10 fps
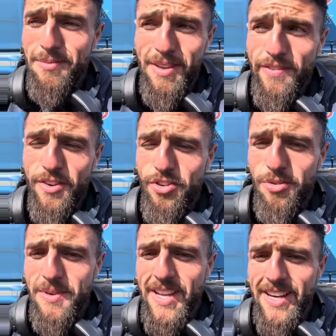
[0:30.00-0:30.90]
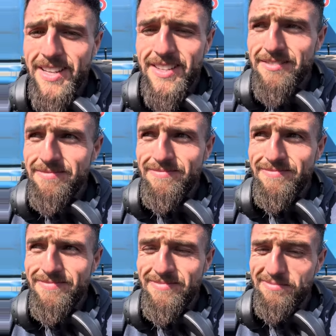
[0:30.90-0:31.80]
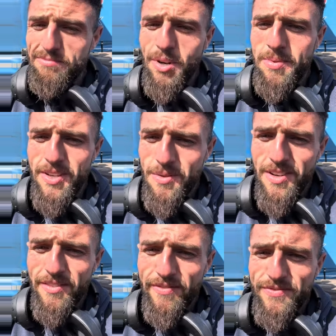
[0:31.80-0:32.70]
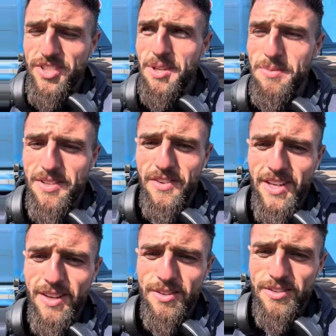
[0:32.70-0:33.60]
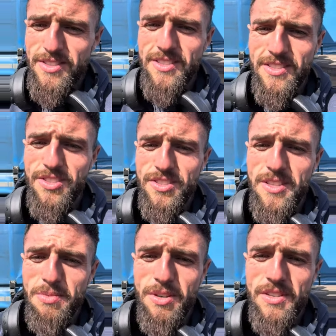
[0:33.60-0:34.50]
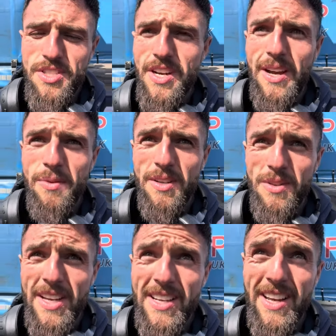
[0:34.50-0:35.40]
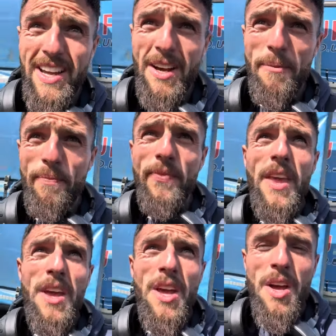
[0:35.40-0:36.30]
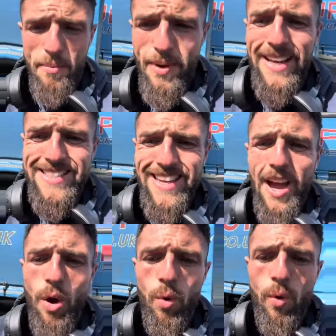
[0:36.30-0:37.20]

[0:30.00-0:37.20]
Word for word: if you're a truck mechanic, you're probably going to want to skip this video because this is just the boring show video now. But let's go.